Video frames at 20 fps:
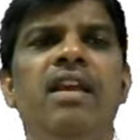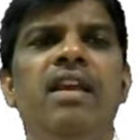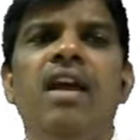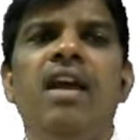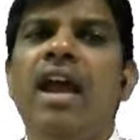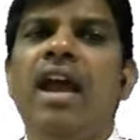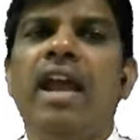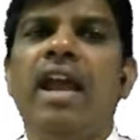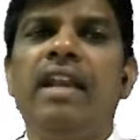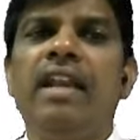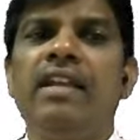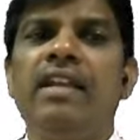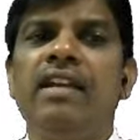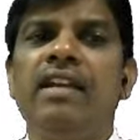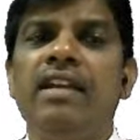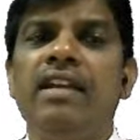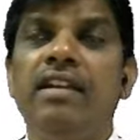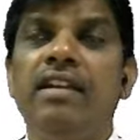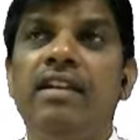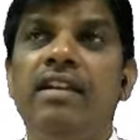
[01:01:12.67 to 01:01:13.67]
And
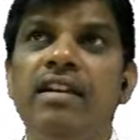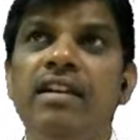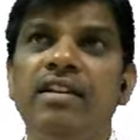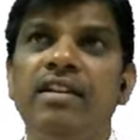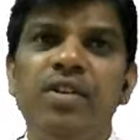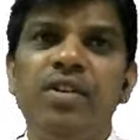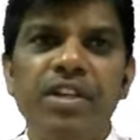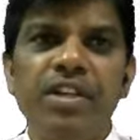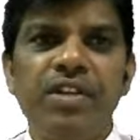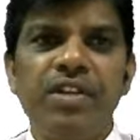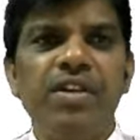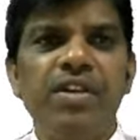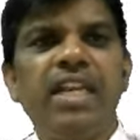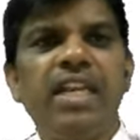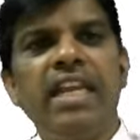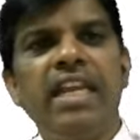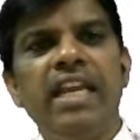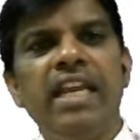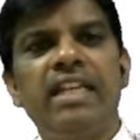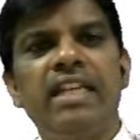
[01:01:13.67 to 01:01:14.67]
in 2020
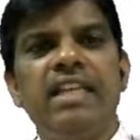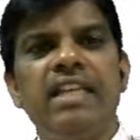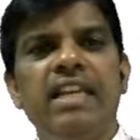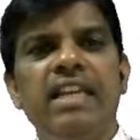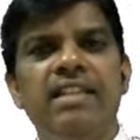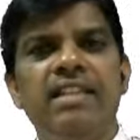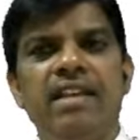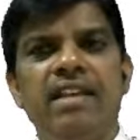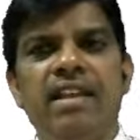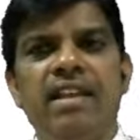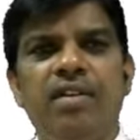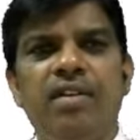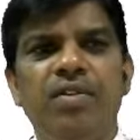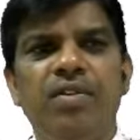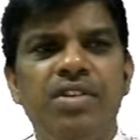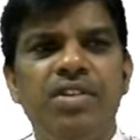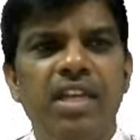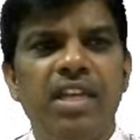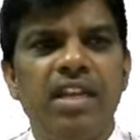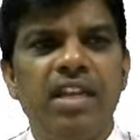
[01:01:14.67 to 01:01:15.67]
NEET there is a
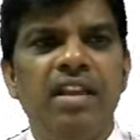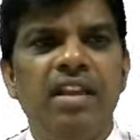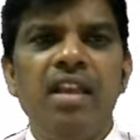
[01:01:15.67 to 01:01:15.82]
question,